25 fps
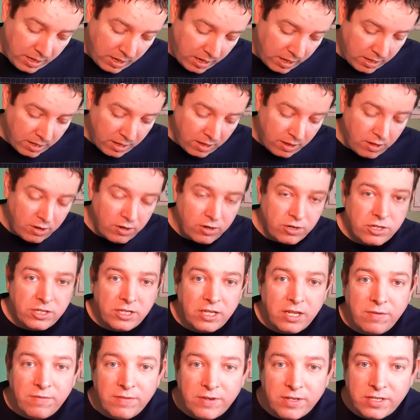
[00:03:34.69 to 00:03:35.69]
Another
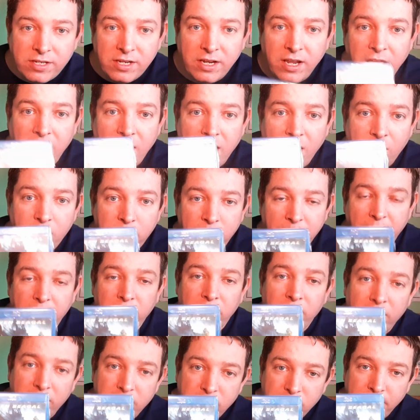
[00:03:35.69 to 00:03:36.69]
Steven Seagal
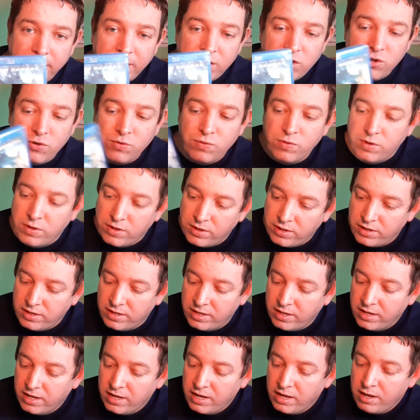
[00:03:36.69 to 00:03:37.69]
Poundland special,
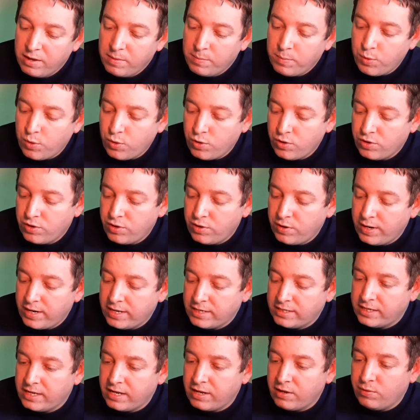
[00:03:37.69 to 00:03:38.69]
Born to
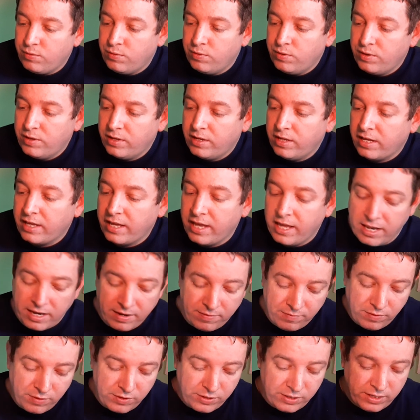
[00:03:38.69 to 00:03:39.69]
Raise Hell. Again,
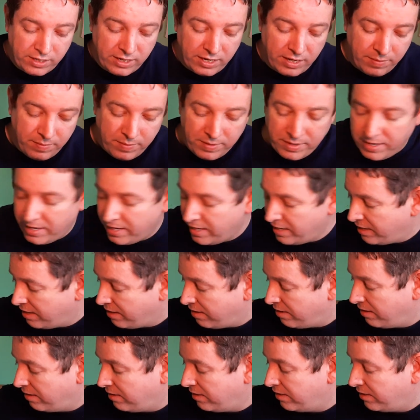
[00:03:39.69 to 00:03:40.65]
I've not seen that one yet either.